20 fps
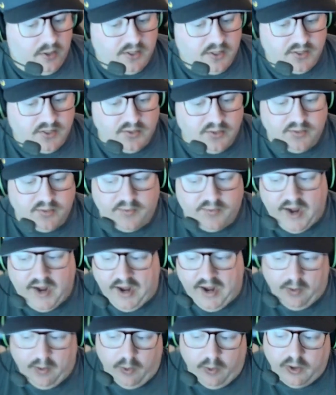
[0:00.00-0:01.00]
because those have
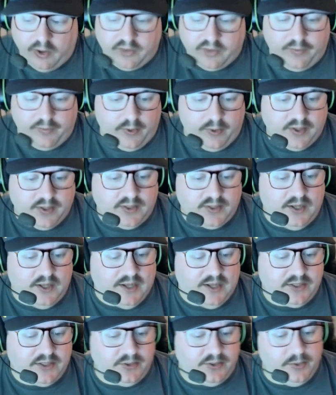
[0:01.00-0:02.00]
kind of worked for us the
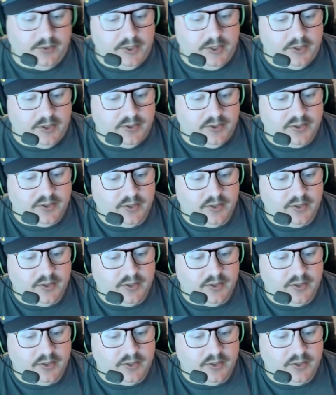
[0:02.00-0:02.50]
last 2 years.